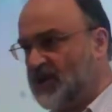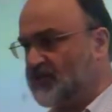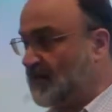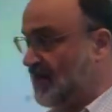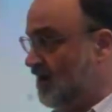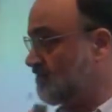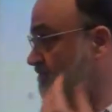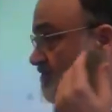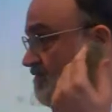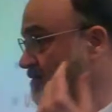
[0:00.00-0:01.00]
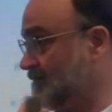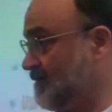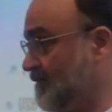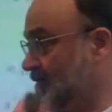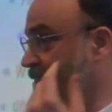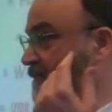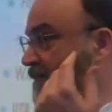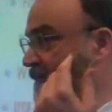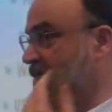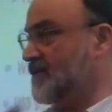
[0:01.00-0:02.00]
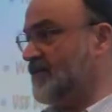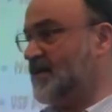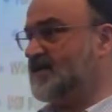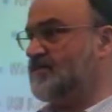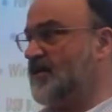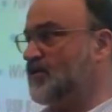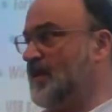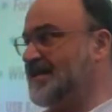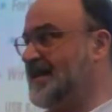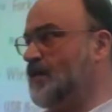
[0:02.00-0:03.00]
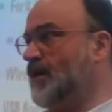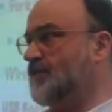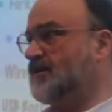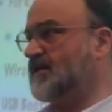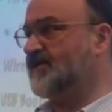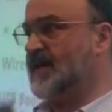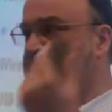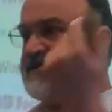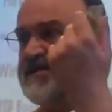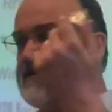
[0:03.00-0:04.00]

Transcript: Arduino. So these are about 20 quid plus that.